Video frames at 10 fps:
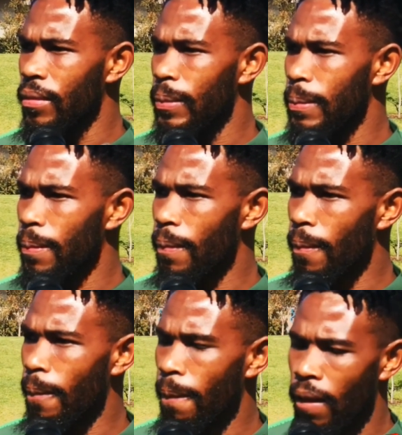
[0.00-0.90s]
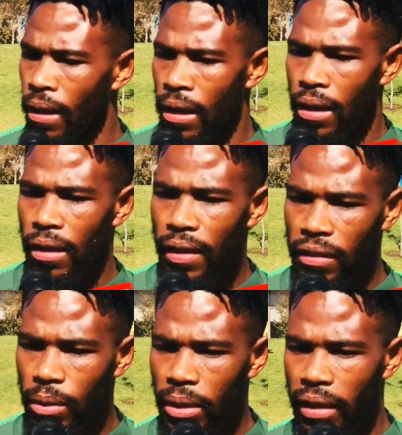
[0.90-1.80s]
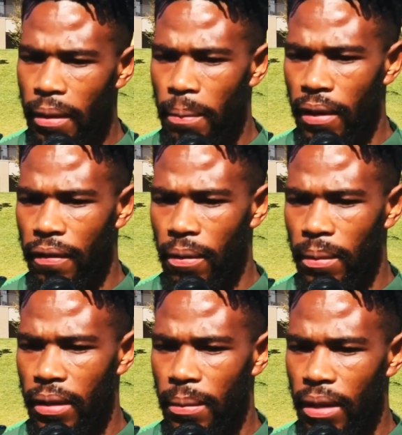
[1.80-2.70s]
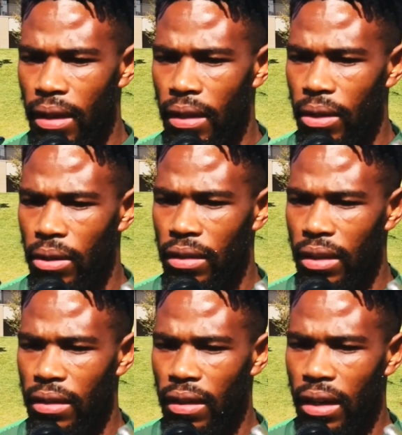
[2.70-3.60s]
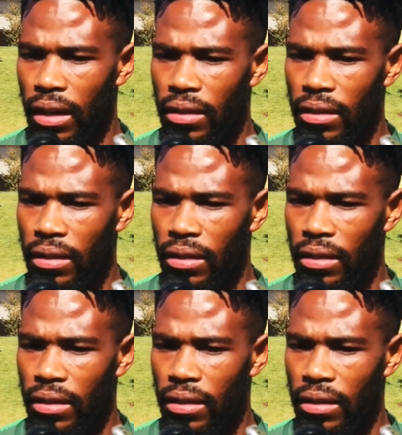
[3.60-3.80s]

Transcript: Could we see Hlatshwayo make the switch before the